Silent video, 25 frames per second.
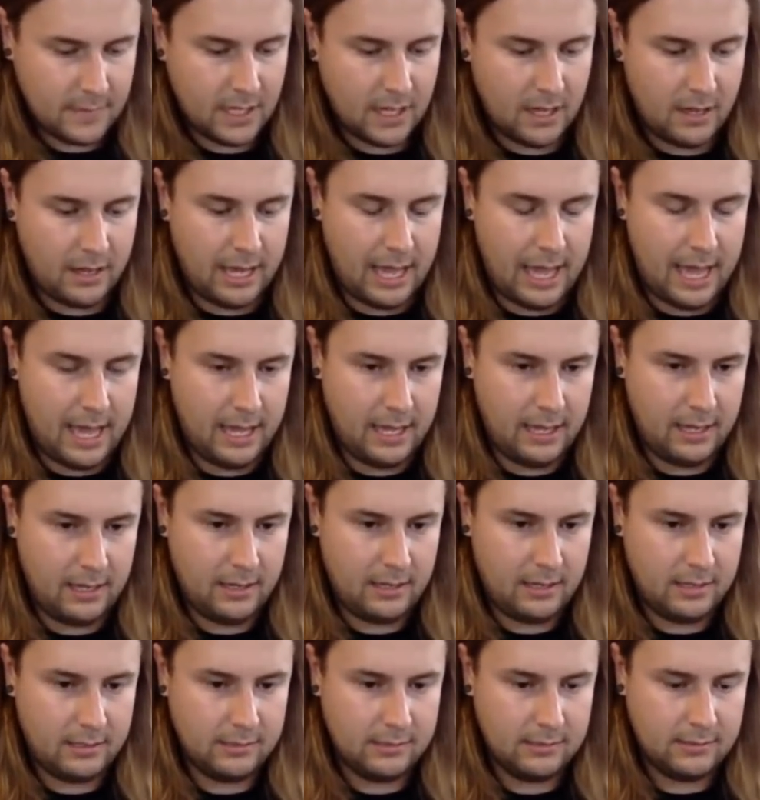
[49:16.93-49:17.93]
Okay,
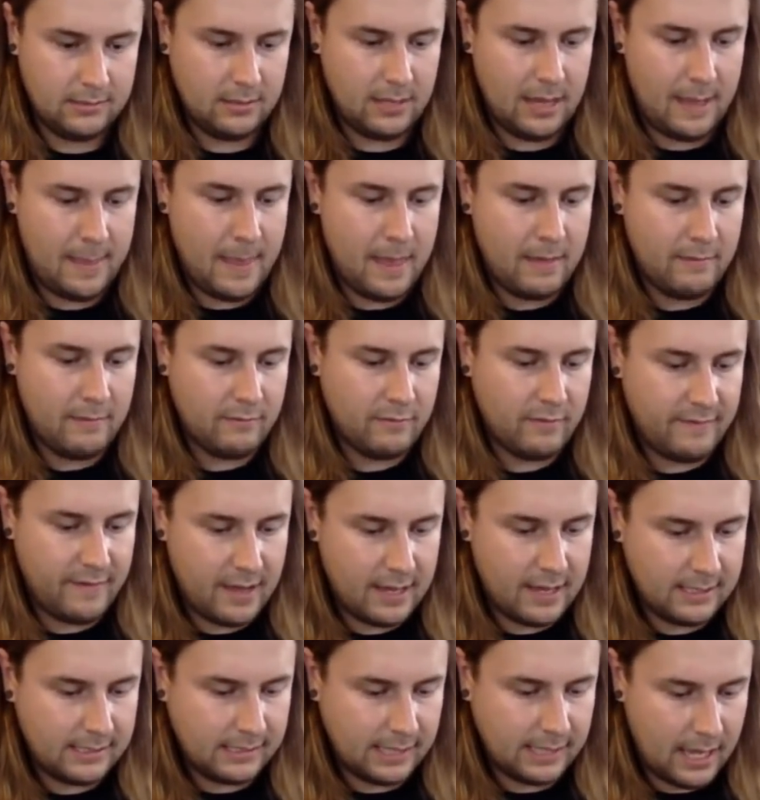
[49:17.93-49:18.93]
and then
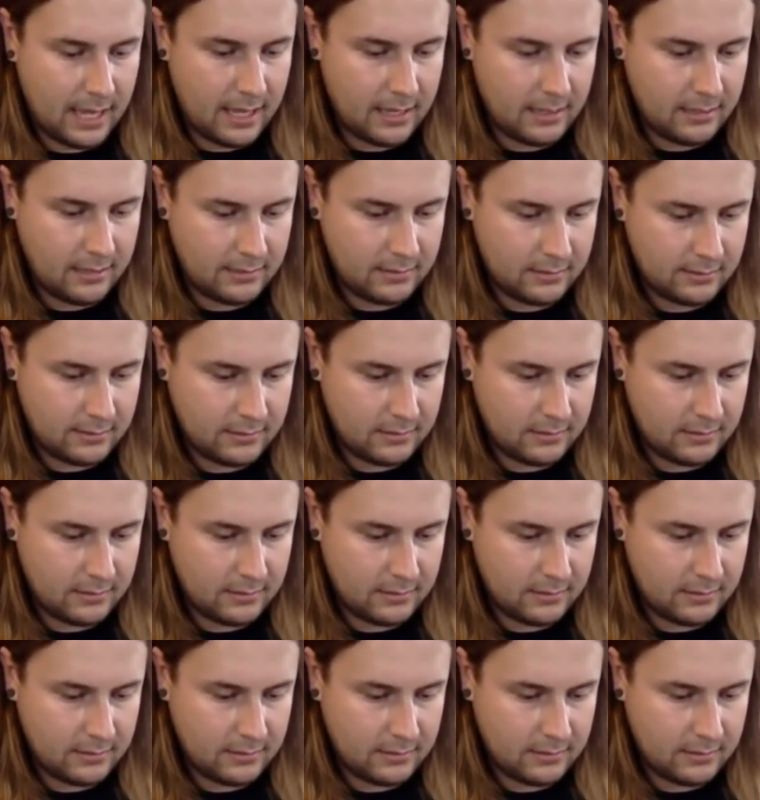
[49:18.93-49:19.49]
reverse it.